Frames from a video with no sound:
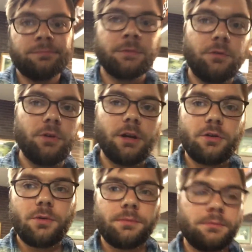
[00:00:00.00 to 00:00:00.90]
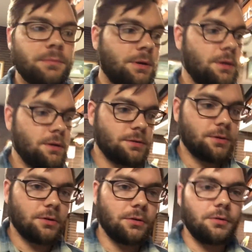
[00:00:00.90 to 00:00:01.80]
I figured I'd do it.
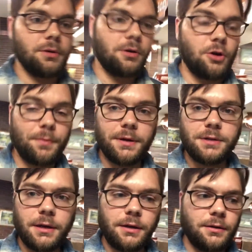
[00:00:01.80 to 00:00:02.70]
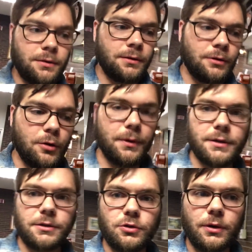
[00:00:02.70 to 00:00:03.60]
So hope you guys liked it, hope you
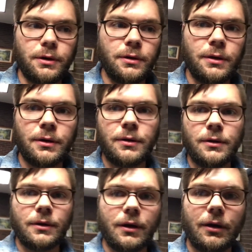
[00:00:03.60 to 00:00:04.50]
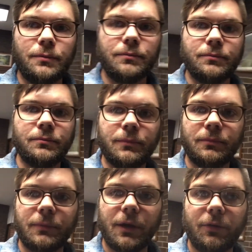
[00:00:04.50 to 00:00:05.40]
guys enjoyed it. Have
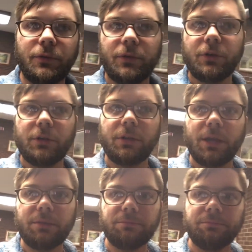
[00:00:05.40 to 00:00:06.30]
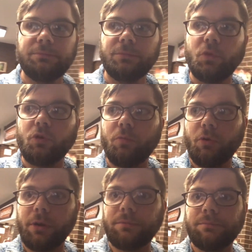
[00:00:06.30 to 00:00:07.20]
a good night or
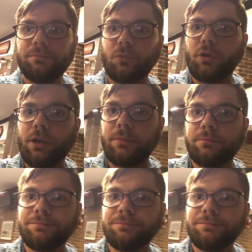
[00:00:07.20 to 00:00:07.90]
morning or day.